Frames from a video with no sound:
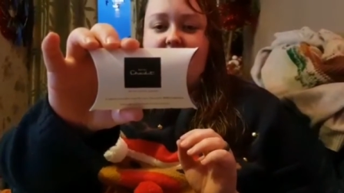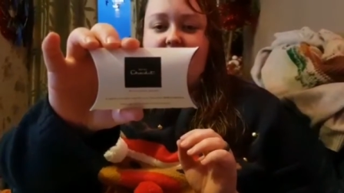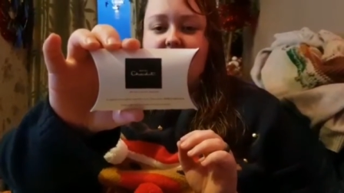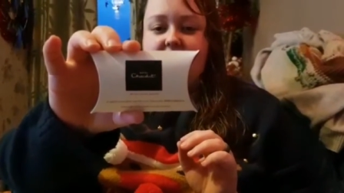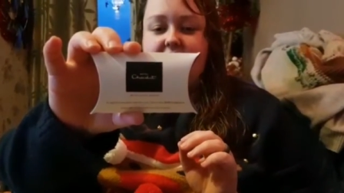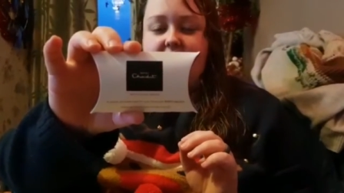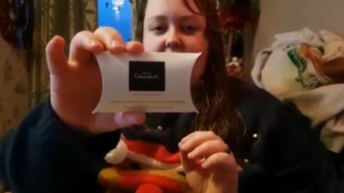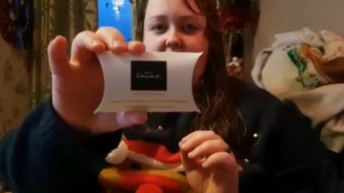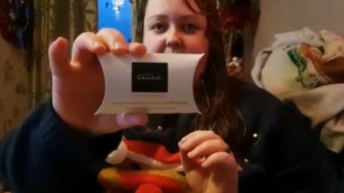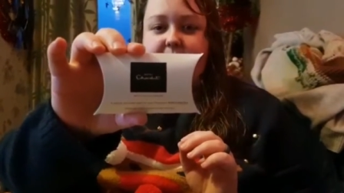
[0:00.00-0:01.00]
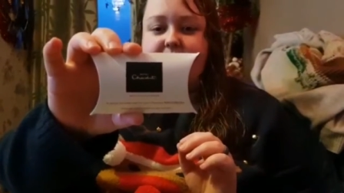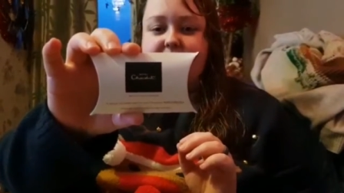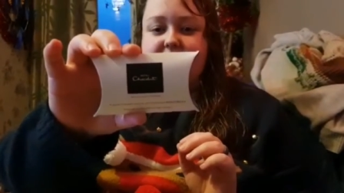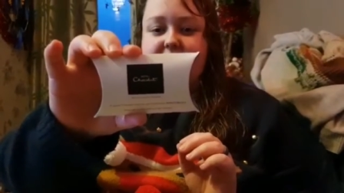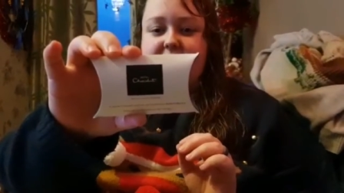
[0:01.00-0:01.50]
a...
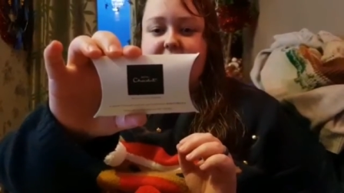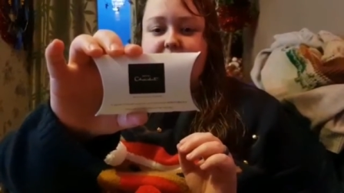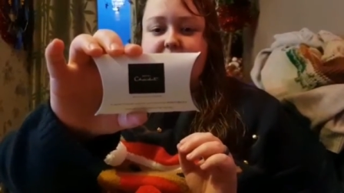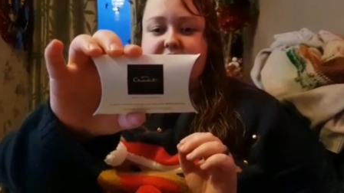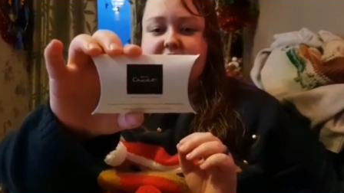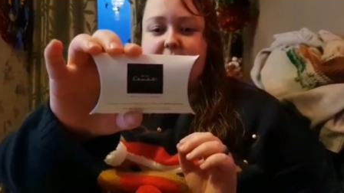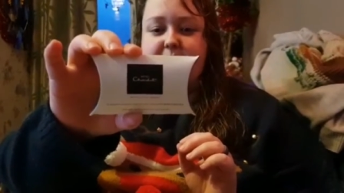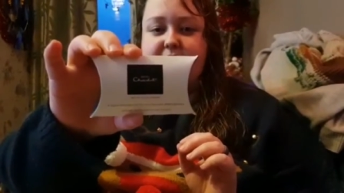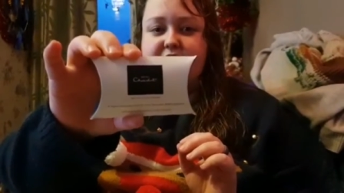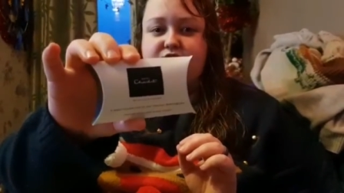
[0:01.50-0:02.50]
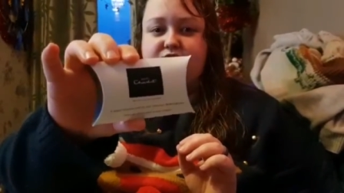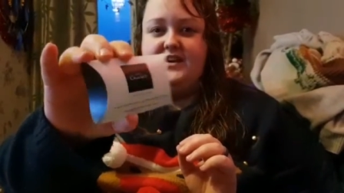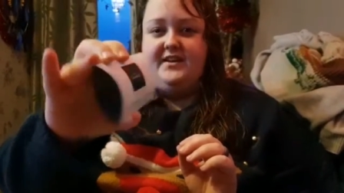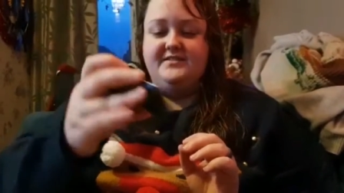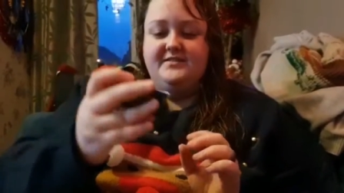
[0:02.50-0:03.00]
Um, little December
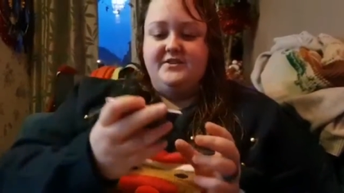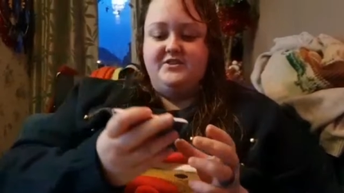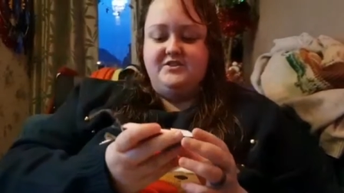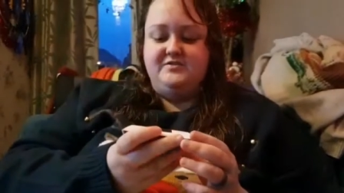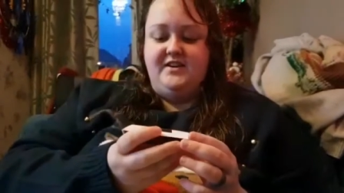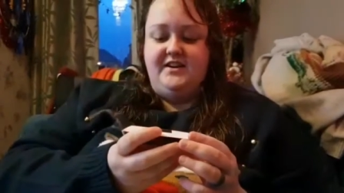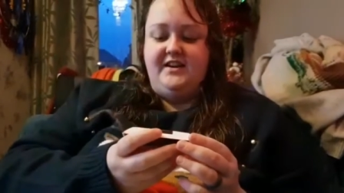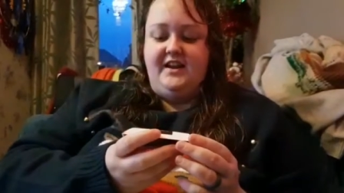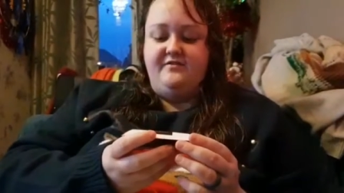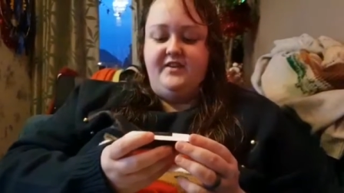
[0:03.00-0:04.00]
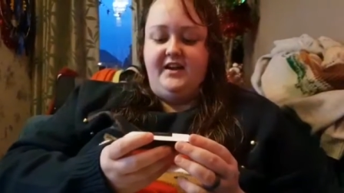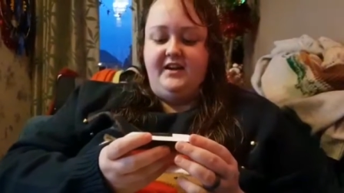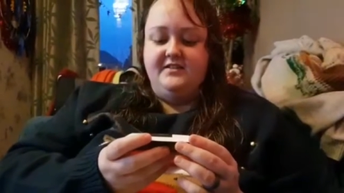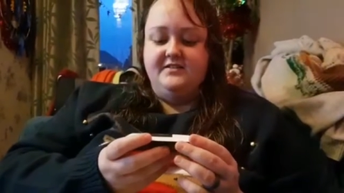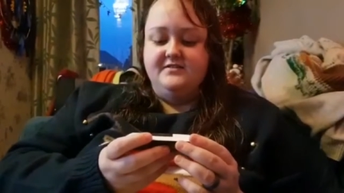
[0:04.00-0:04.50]
treat, which is really
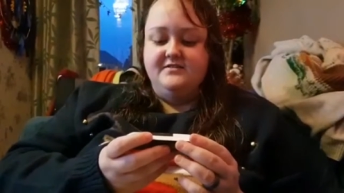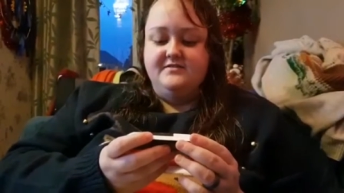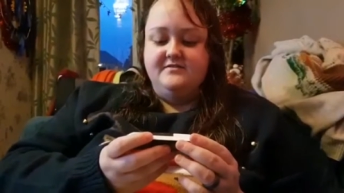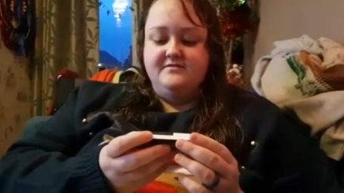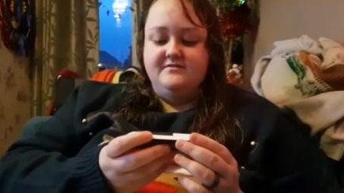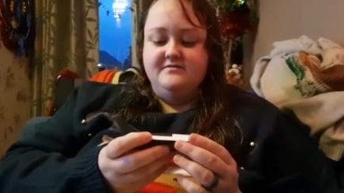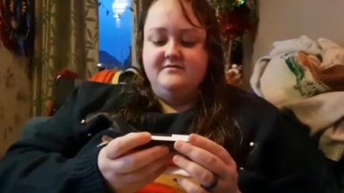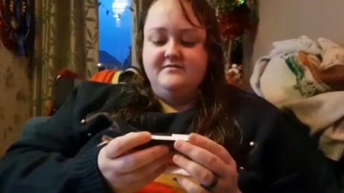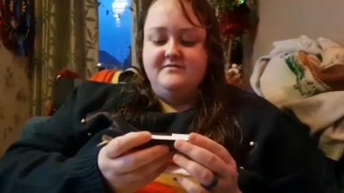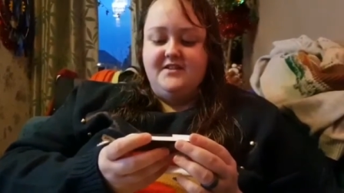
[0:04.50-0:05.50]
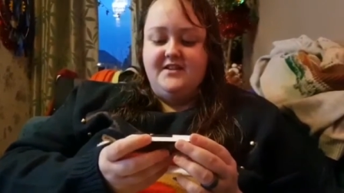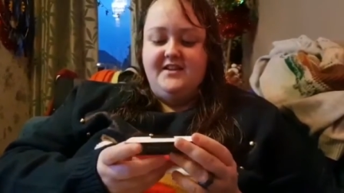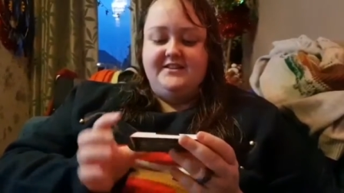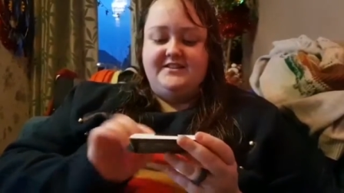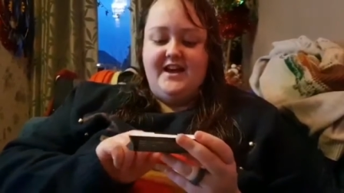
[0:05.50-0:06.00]
lovely.
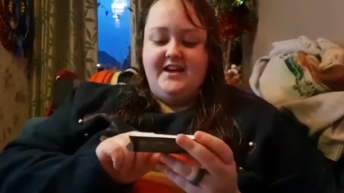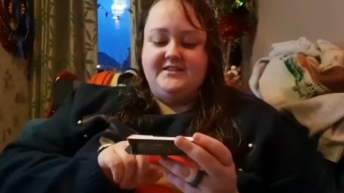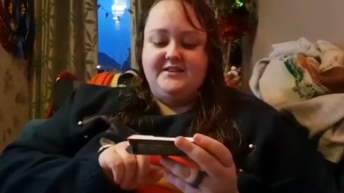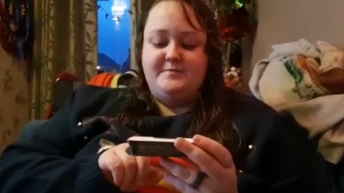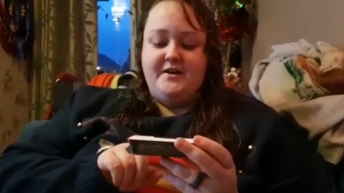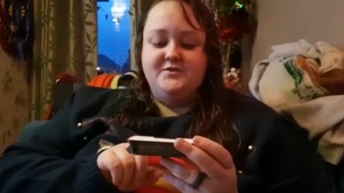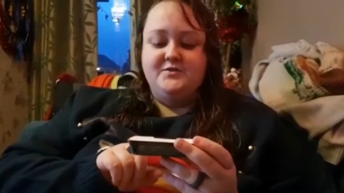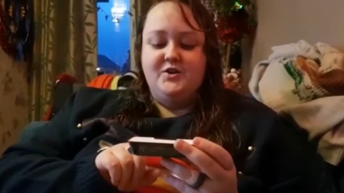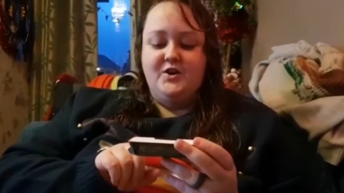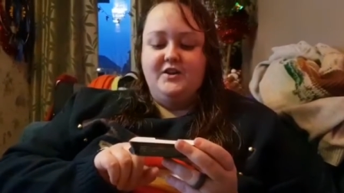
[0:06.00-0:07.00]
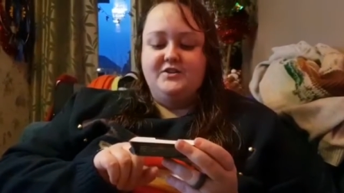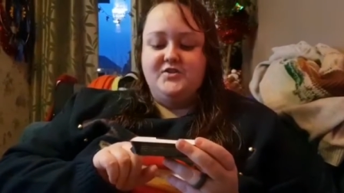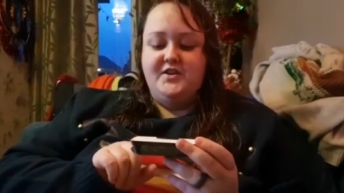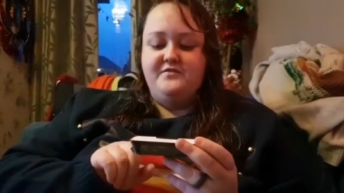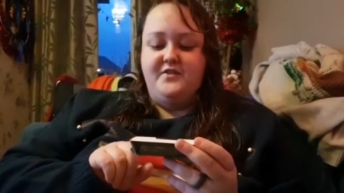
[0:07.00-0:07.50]
It says a special
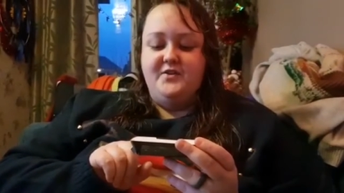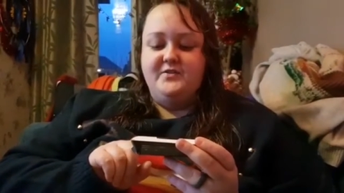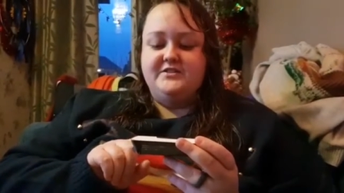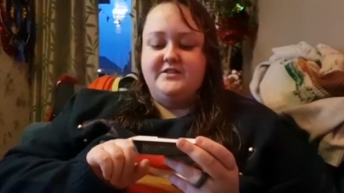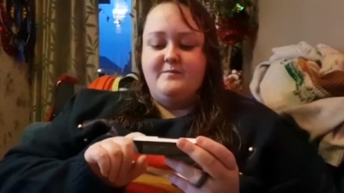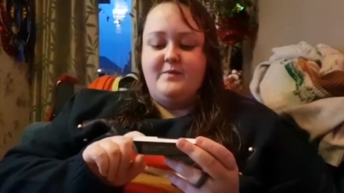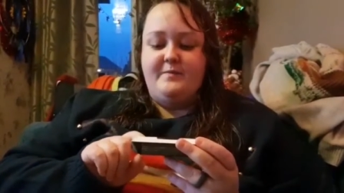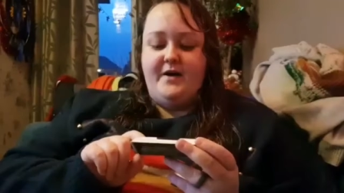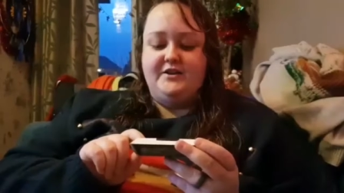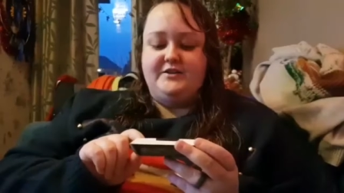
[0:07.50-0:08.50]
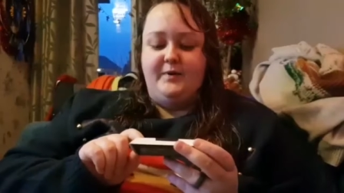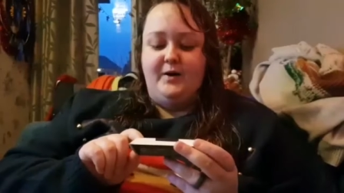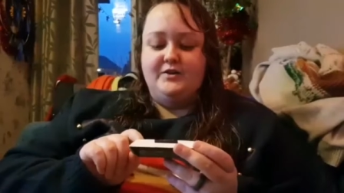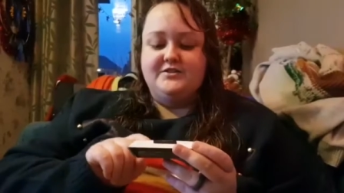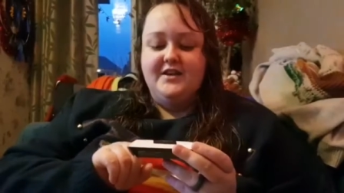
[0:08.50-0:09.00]
chocolate treat for your December
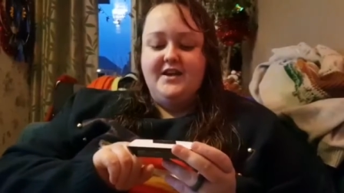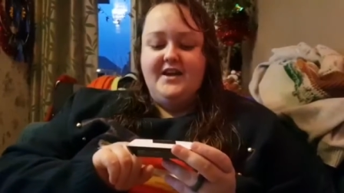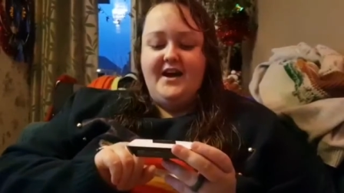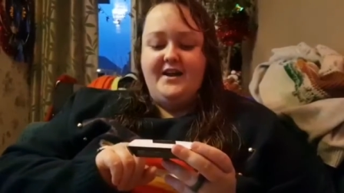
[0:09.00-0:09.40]
Birchbox,